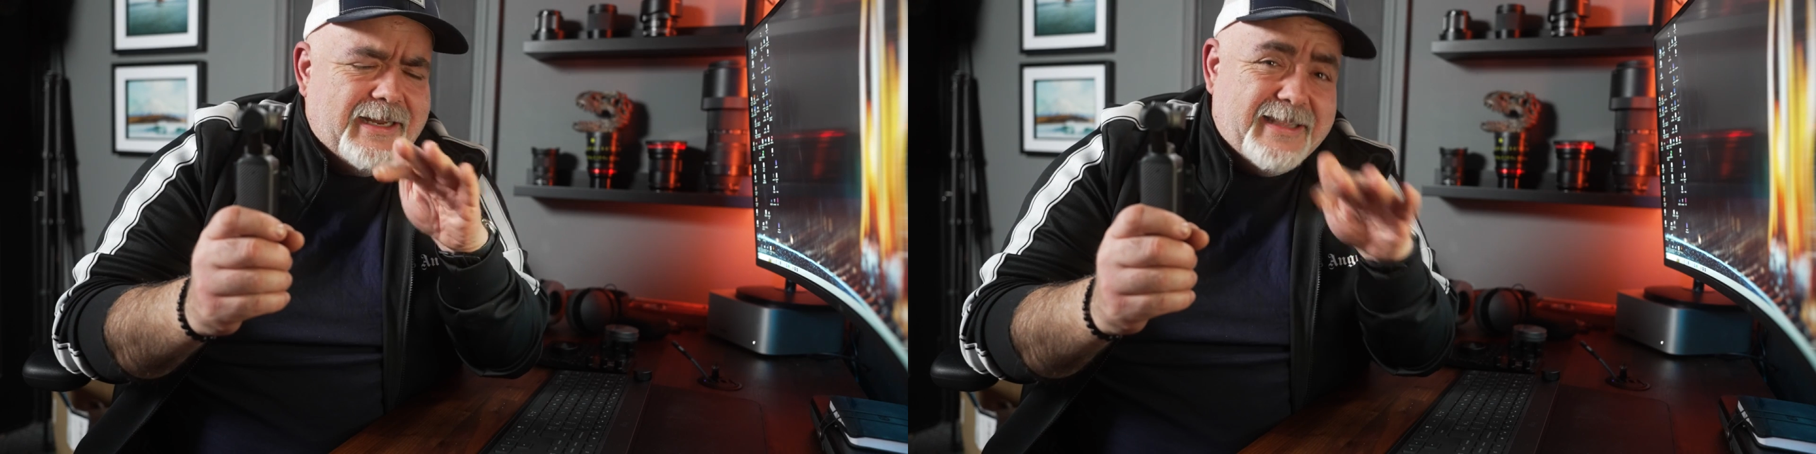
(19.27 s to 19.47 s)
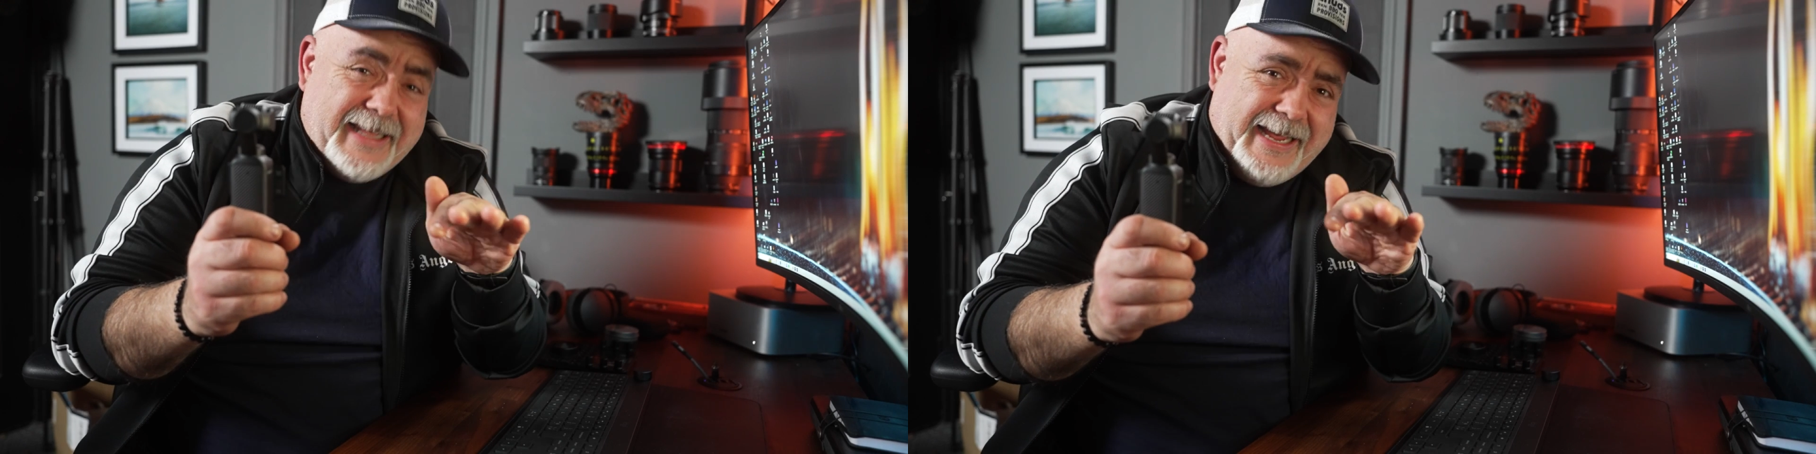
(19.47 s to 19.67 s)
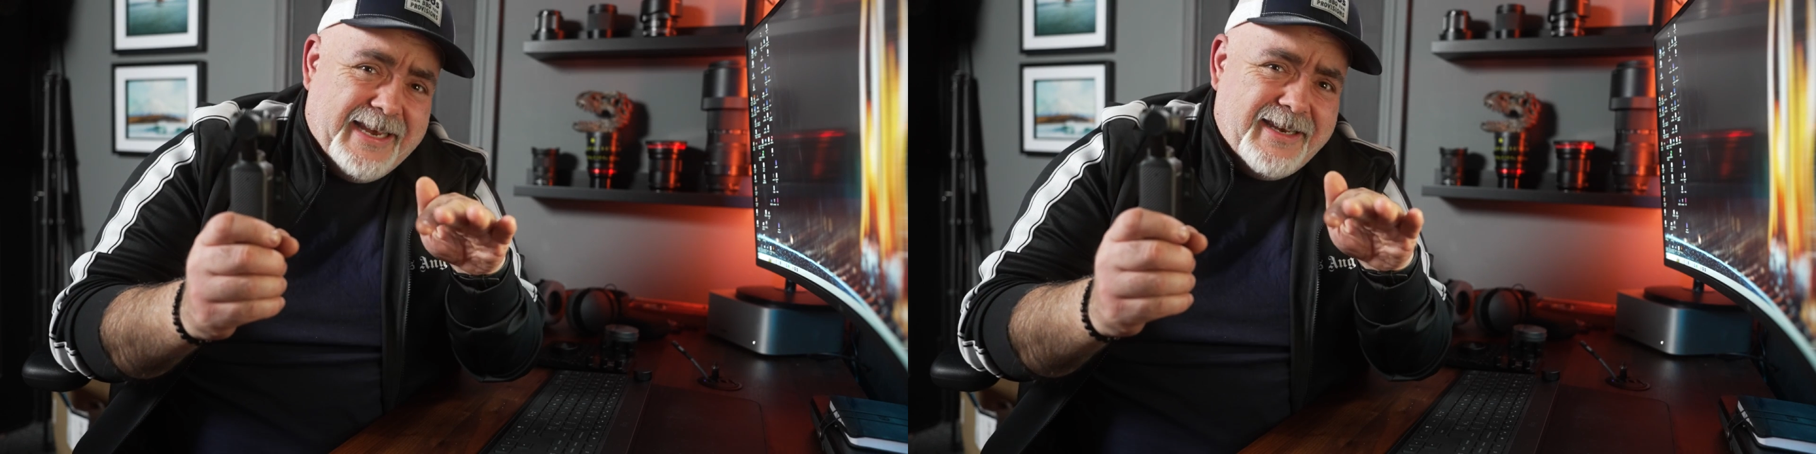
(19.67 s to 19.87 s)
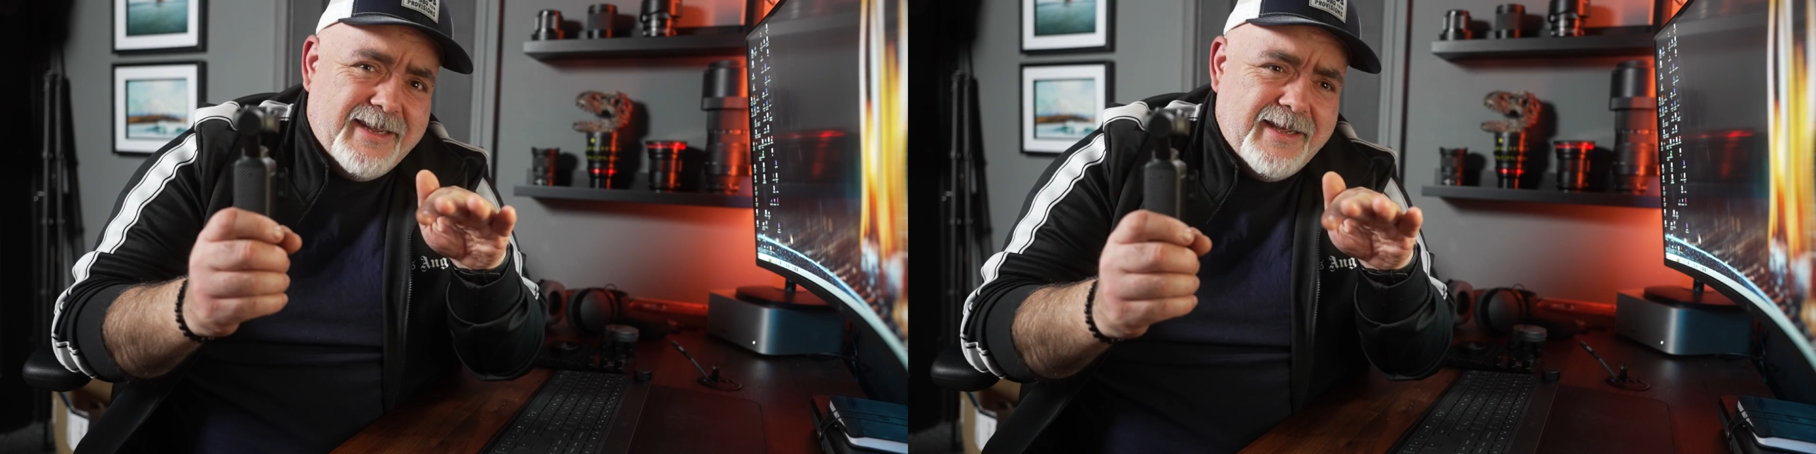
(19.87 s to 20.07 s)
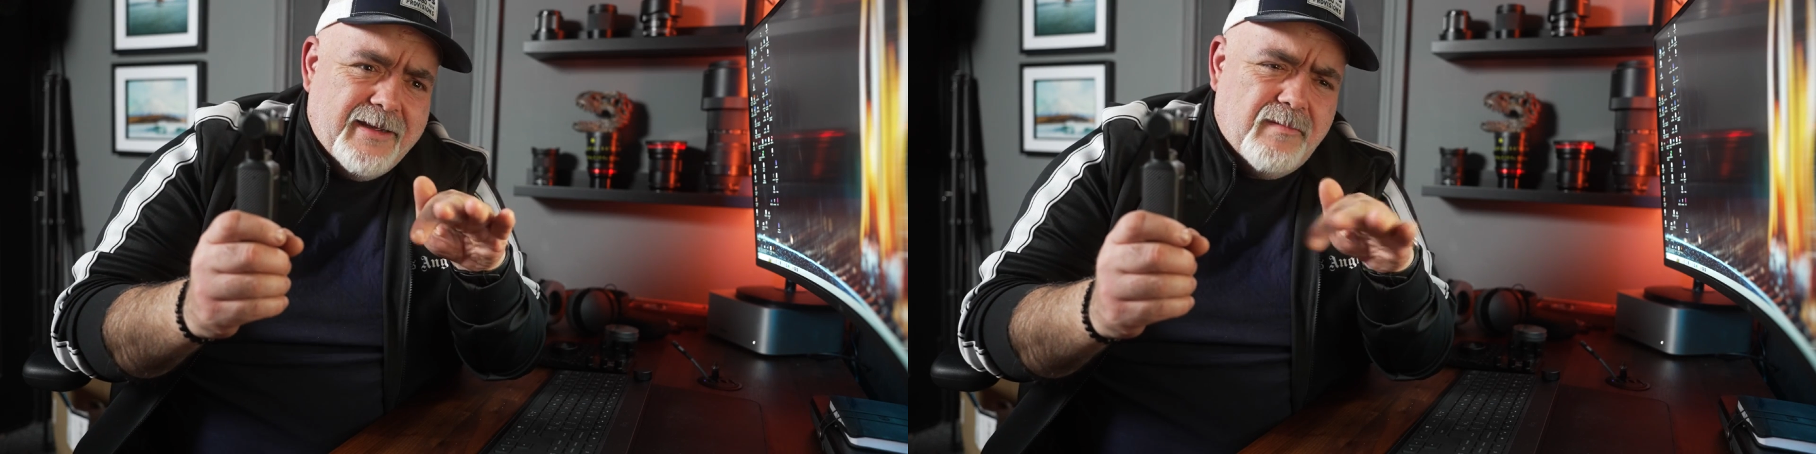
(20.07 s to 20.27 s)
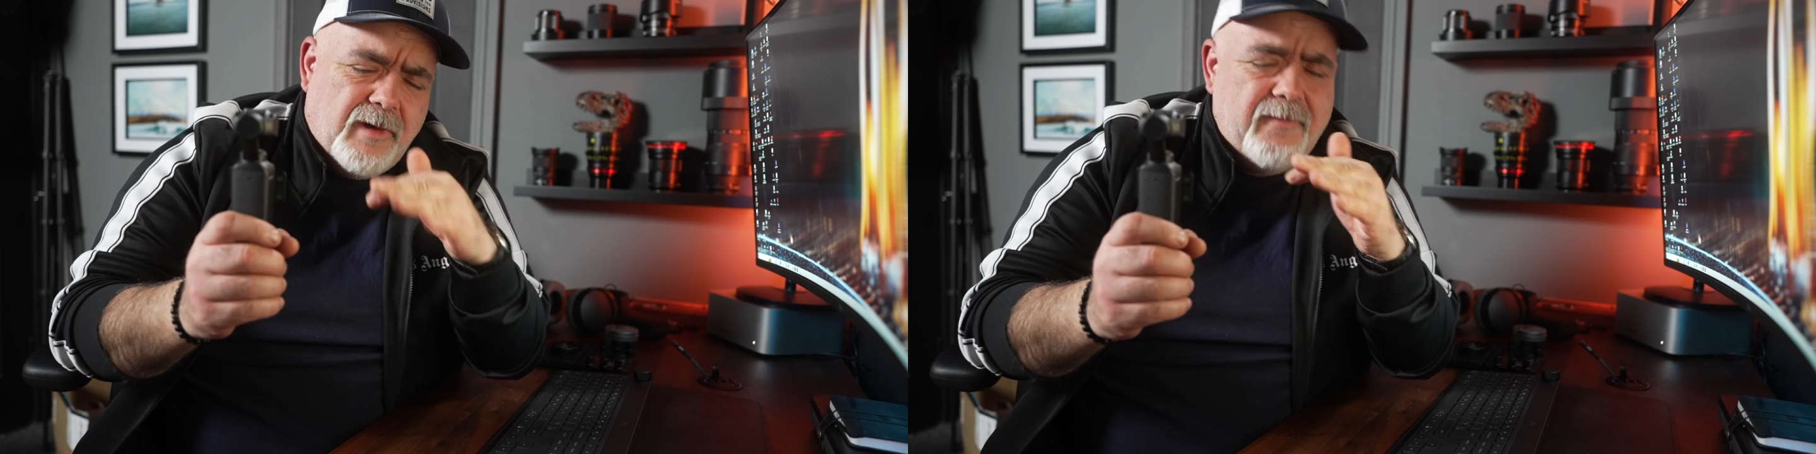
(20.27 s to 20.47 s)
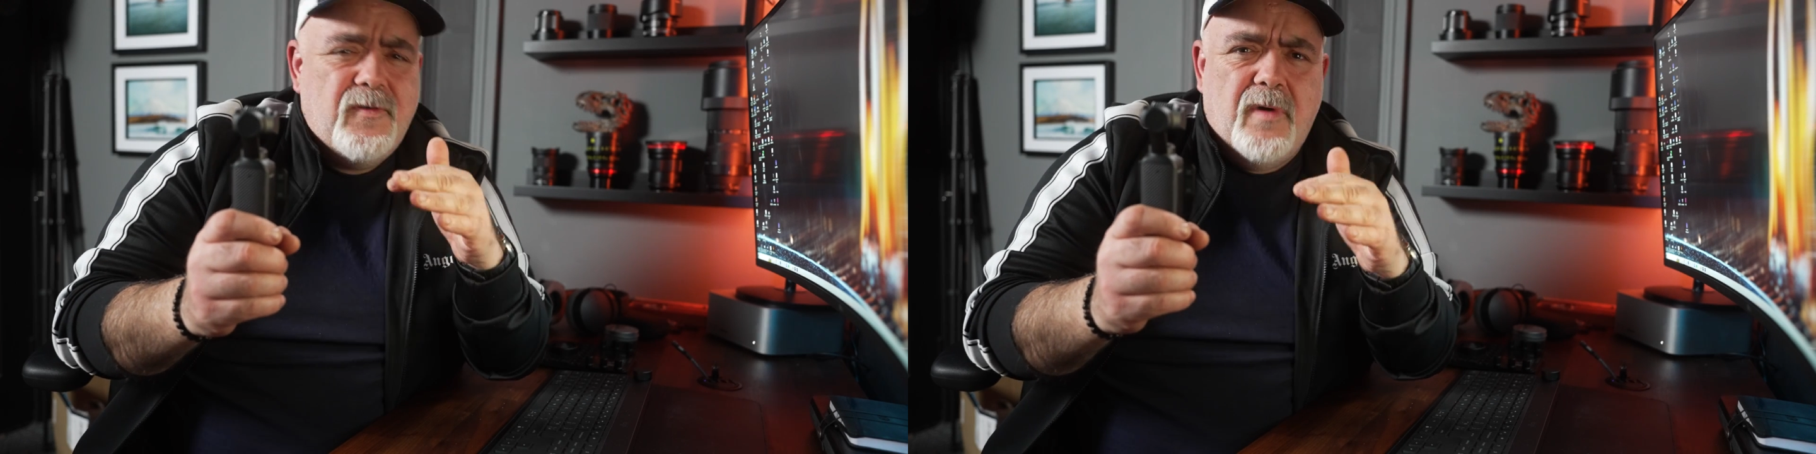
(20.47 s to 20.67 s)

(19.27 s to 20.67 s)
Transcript: And then, what if you